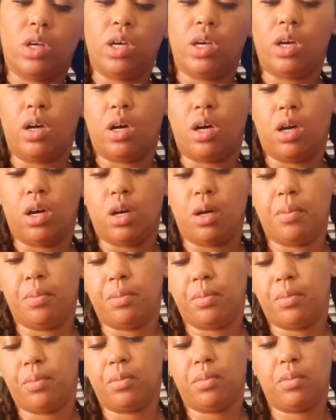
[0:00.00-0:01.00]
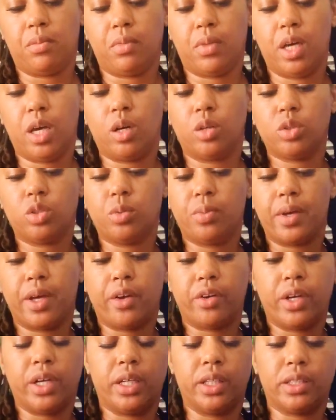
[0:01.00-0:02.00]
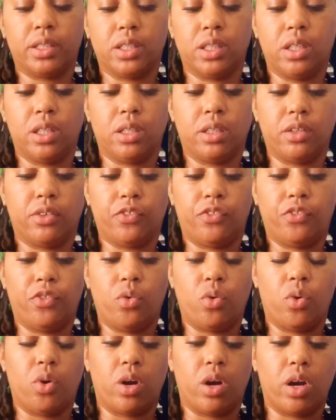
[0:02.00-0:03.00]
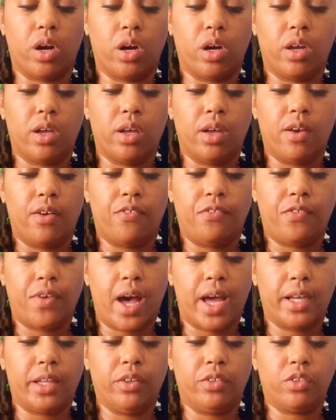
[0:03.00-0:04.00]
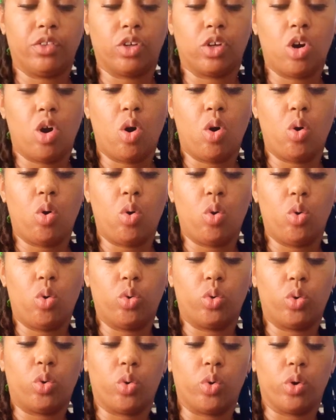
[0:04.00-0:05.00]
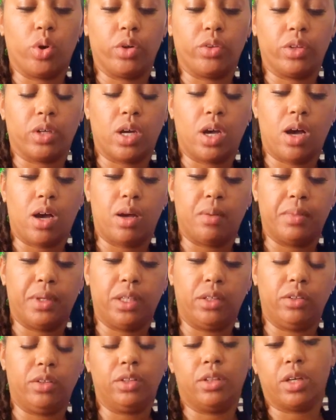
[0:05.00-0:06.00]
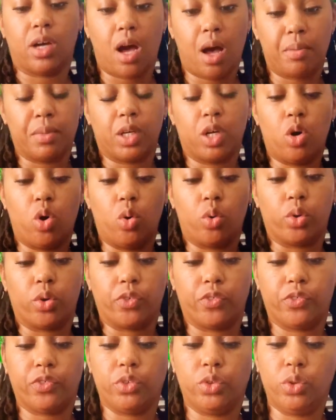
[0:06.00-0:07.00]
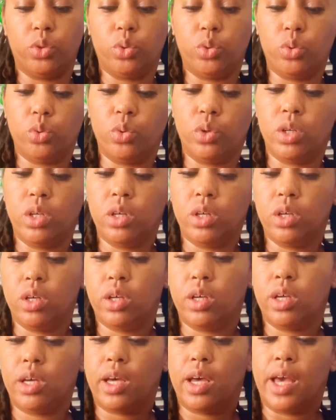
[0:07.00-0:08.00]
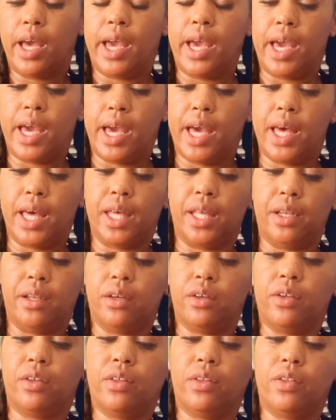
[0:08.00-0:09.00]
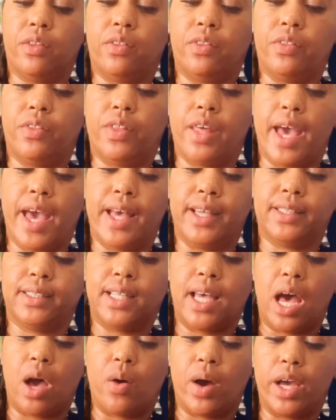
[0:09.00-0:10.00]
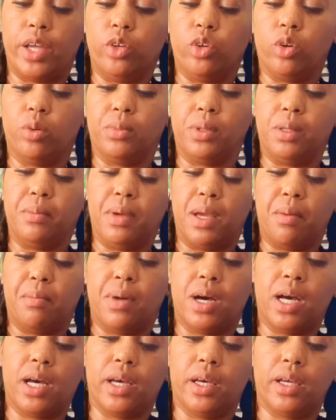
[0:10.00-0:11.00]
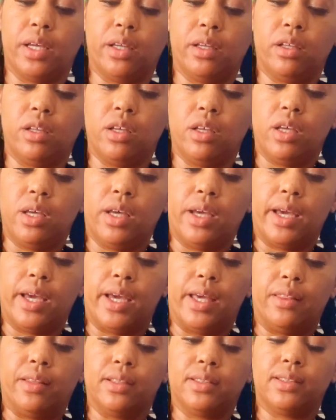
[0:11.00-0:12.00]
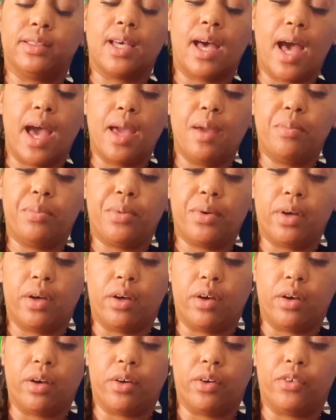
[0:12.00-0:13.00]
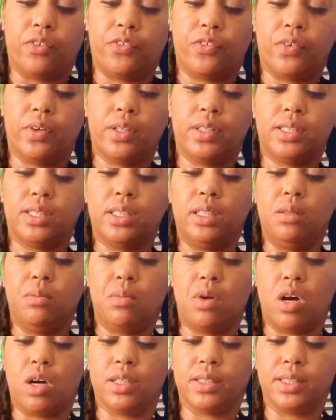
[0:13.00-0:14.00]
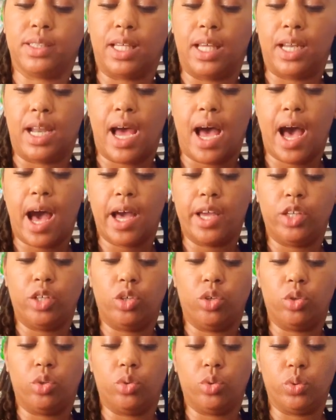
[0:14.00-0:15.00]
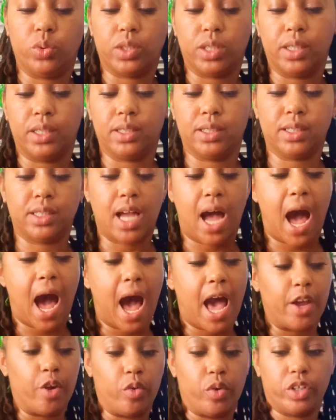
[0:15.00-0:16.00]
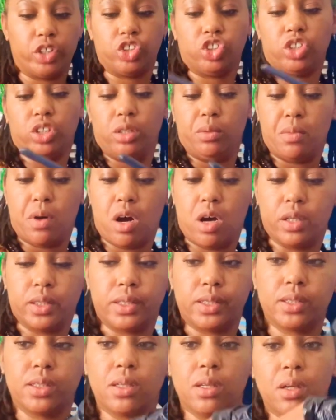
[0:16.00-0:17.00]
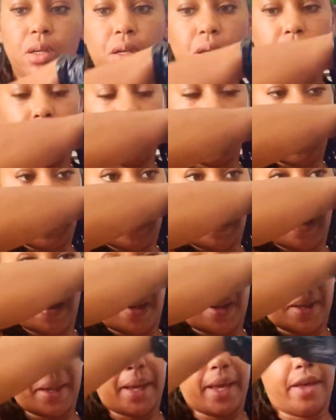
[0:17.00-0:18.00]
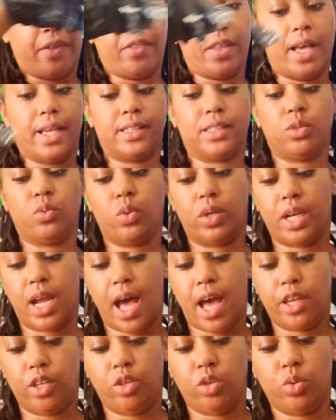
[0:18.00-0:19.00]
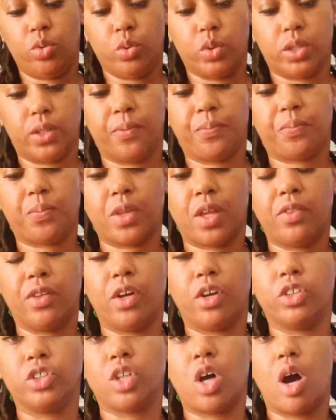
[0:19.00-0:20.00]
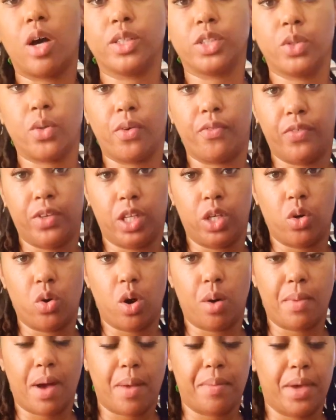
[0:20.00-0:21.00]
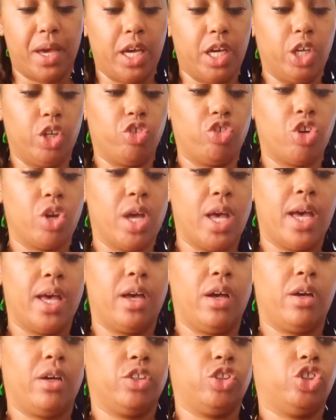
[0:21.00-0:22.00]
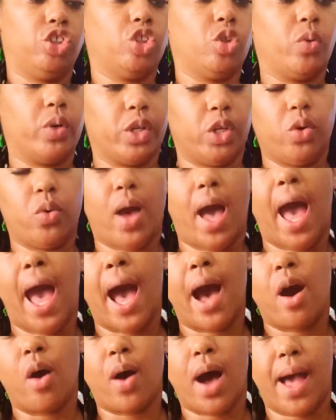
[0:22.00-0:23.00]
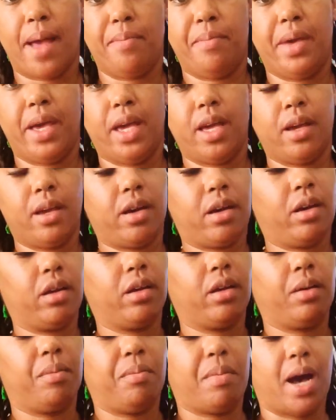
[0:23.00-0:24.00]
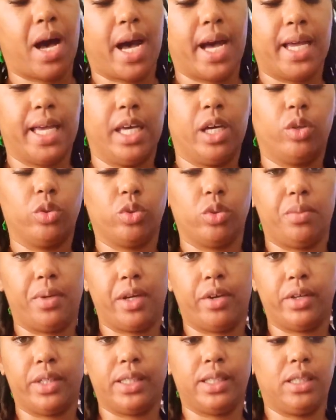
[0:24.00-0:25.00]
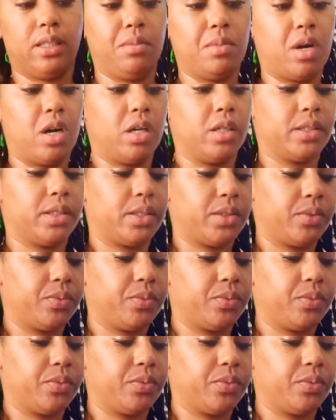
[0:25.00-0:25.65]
Um, elderberry is good for fighting the cold or the common the common cold or flu, and that's how I normally make mine. And the type of sea moss that I use is the Irish sea moss. And that's what I use. There's also a video on my page showing you how I make my elderberry sea moss.